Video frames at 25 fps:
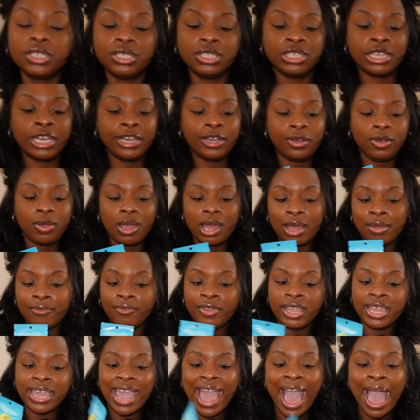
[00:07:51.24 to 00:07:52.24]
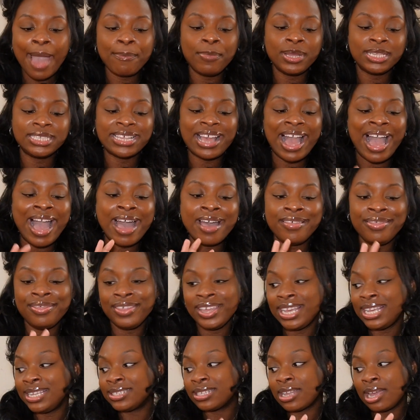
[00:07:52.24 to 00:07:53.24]
So I'm really happy to have
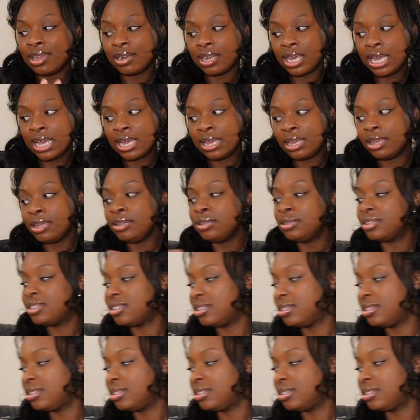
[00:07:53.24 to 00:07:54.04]
these on hand.